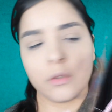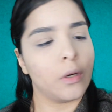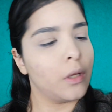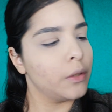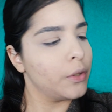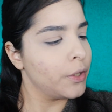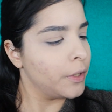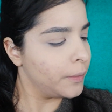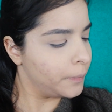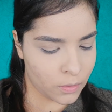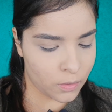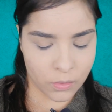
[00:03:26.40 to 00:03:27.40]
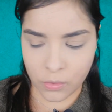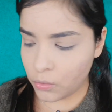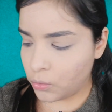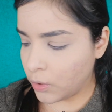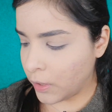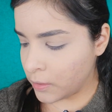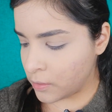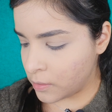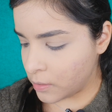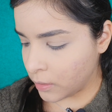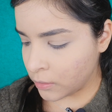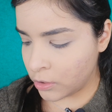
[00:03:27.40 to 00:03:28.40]
color. So let's
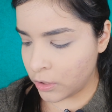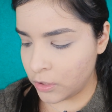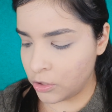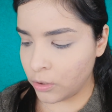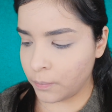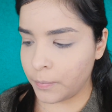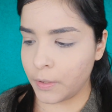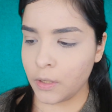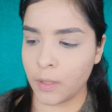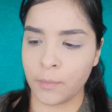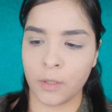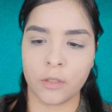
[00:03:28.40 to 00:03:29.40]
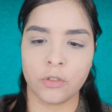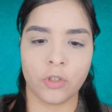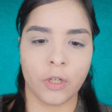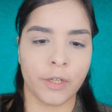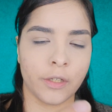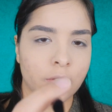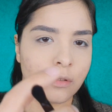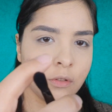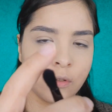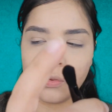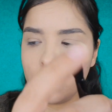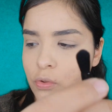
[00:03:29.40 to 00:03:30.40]
actually jump in. I'm gonna try to
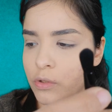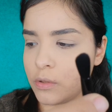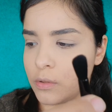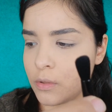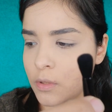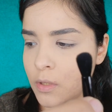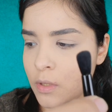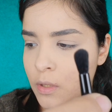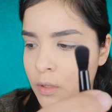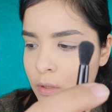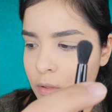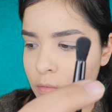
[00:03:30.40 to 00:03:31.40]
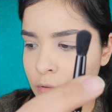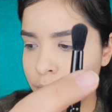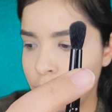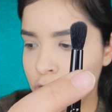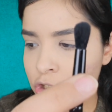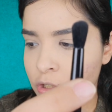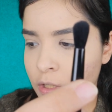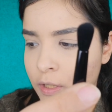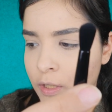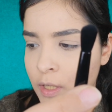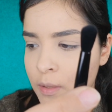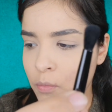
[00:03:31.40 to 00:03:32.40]
use the brush that
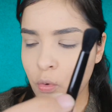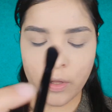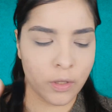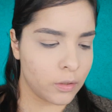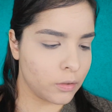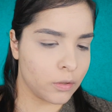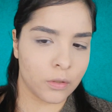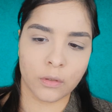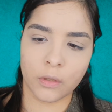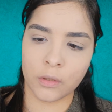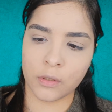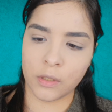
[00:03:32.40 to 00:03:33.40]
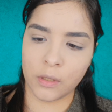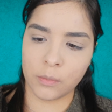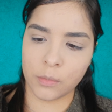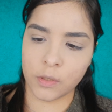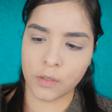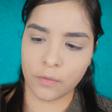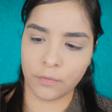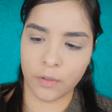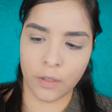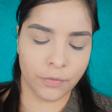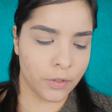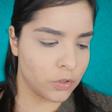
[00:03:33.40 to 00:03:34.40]
came with it. It seems
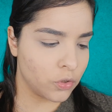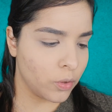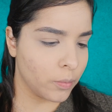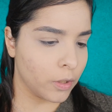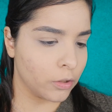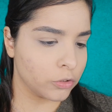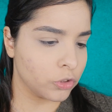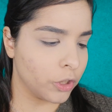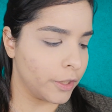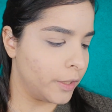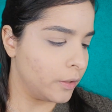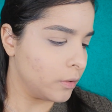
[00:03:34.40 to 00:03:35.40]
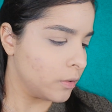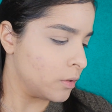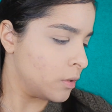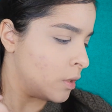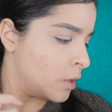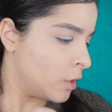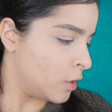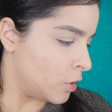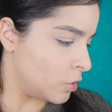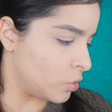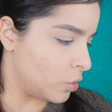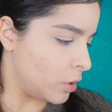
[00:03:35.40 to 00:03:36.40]
fluffy, so I'm gonna try it.
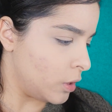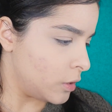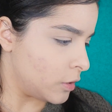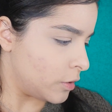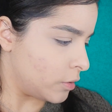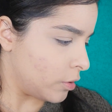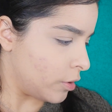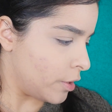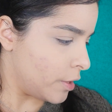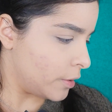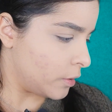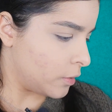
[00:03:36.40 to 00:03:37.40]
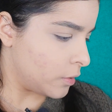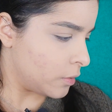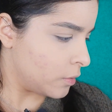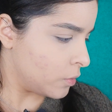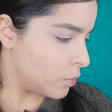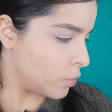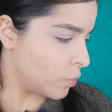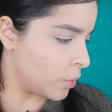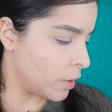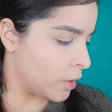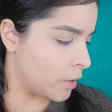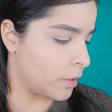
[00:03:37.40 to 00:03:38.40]
So I'll start
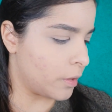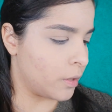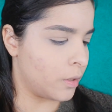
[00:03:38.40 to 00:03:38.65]
with